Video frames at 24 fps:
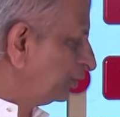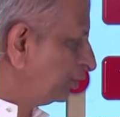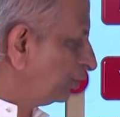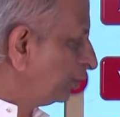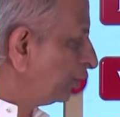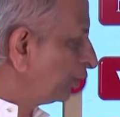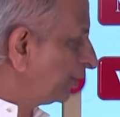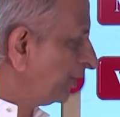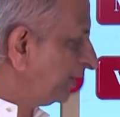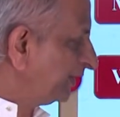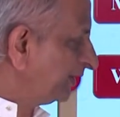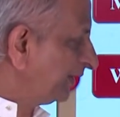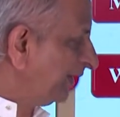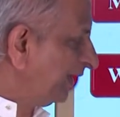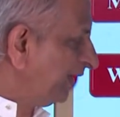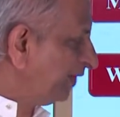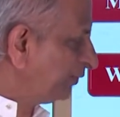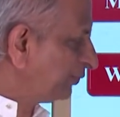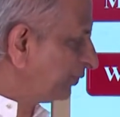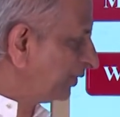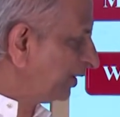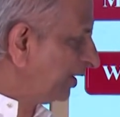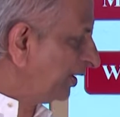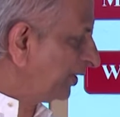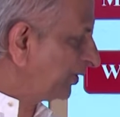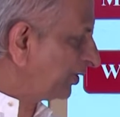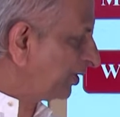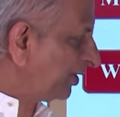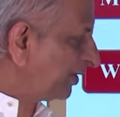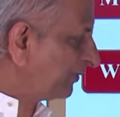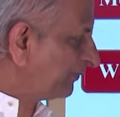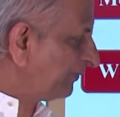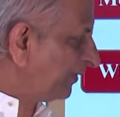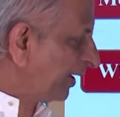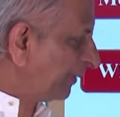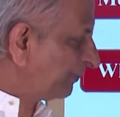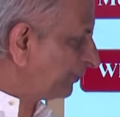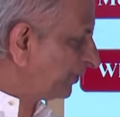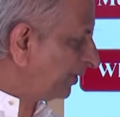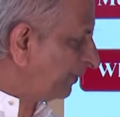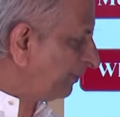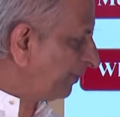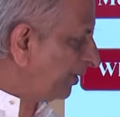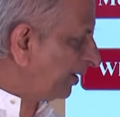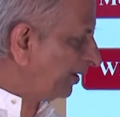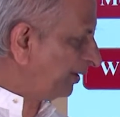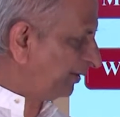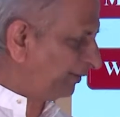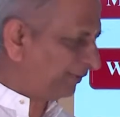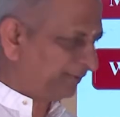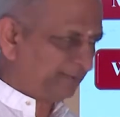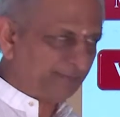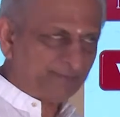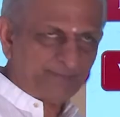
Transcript: chlorine gains one electron, forms a bond.